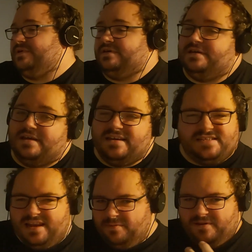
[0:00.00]
But
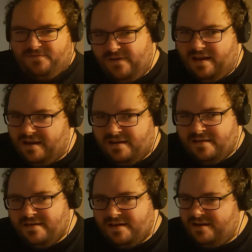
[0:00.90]
it's a little bit of fun.
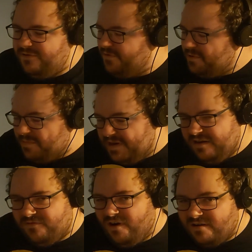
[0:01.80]
And if I'm
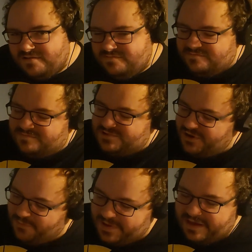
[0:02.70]
completely wrong,
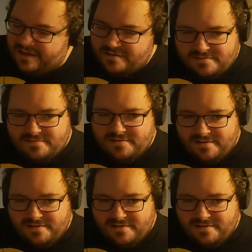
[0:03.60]
so be it.